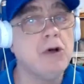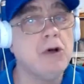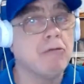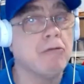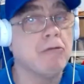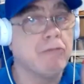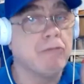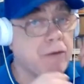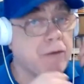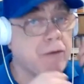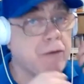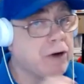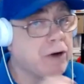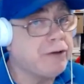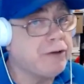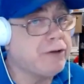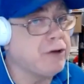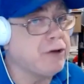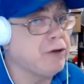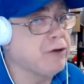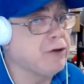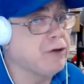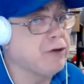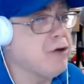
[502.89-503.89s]
we want
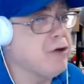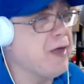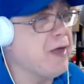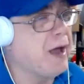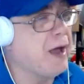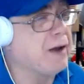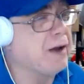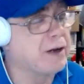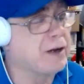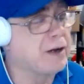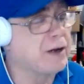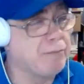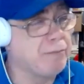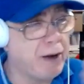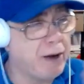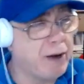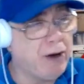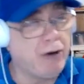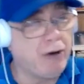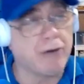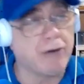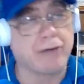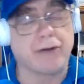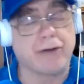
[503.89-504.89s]
to do that and
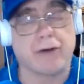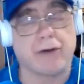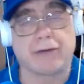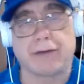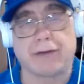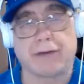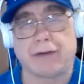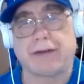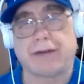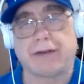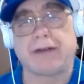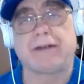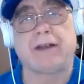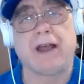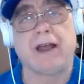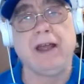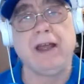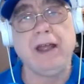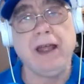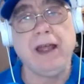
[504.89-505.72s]
compare ourselves to,